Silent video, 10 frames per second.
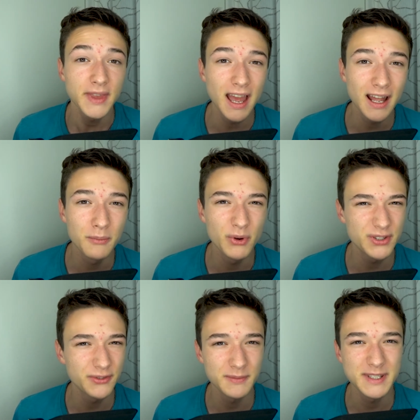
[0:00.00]
And most
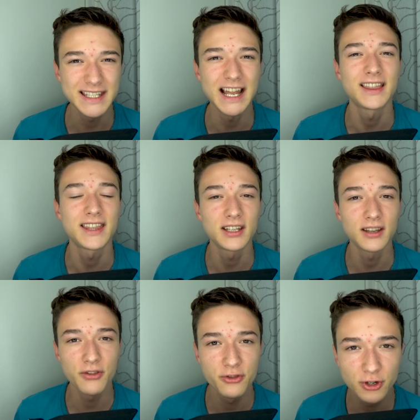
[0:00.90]
of them said that
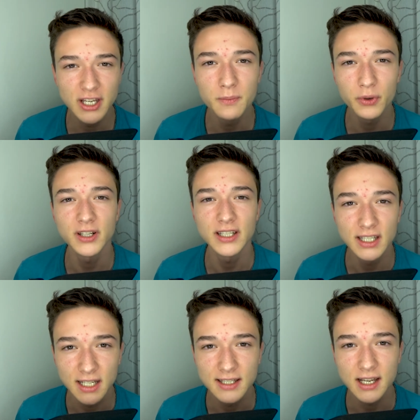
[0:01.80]
3D printing
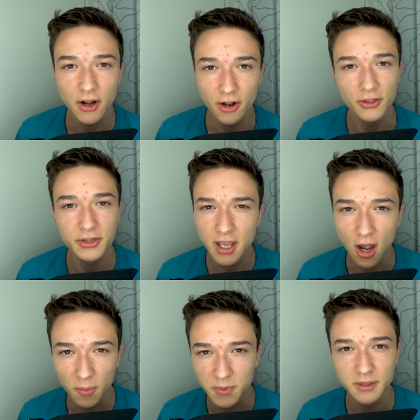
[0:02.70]
kits are not the
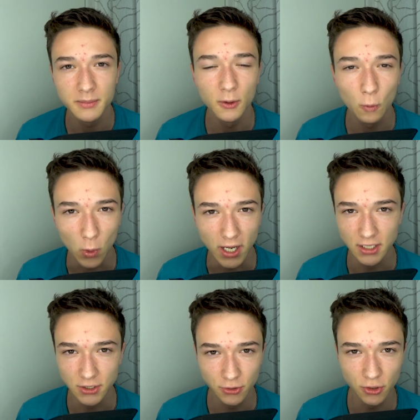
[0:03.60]
optimal way
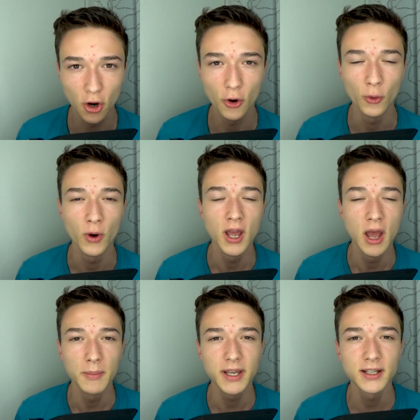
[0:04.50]
to go,
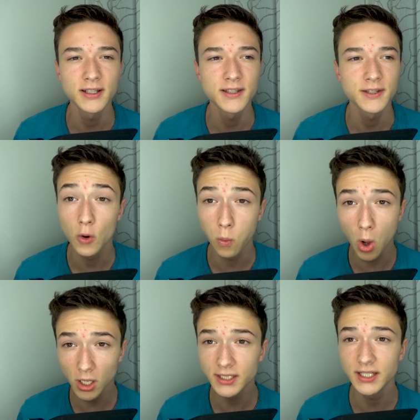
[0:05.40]
because
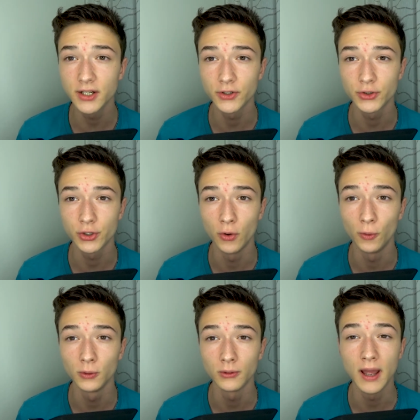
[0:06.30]
quality
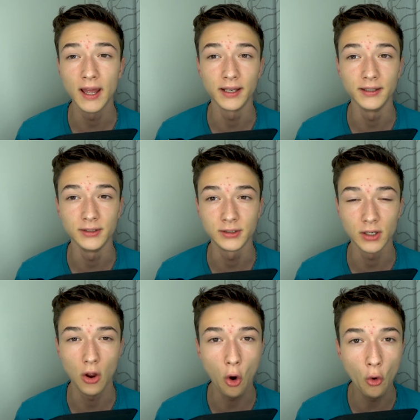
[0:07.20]
control and
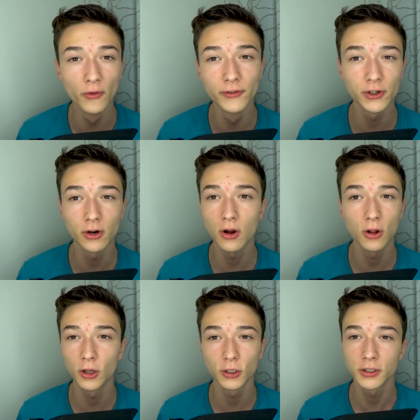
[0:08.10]

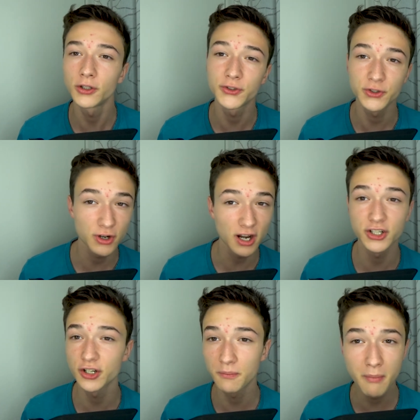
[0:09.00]
overall
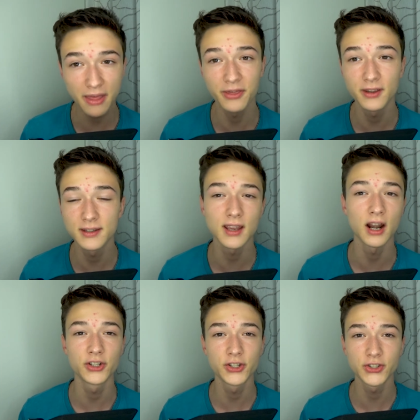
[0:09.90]
construction methods
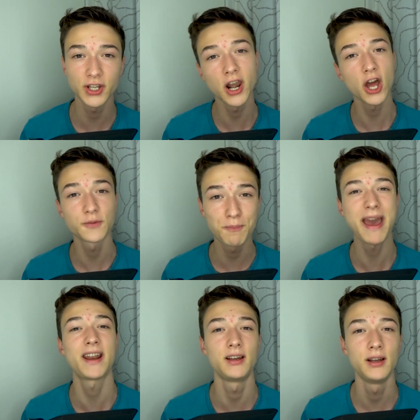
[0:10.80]
are just a lot
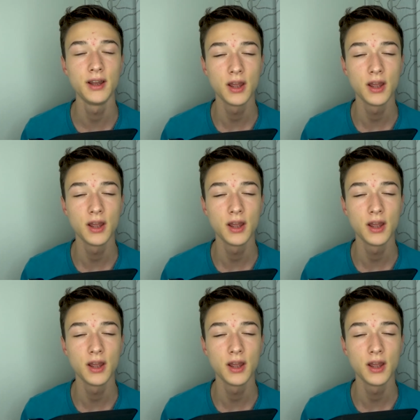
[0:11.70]
better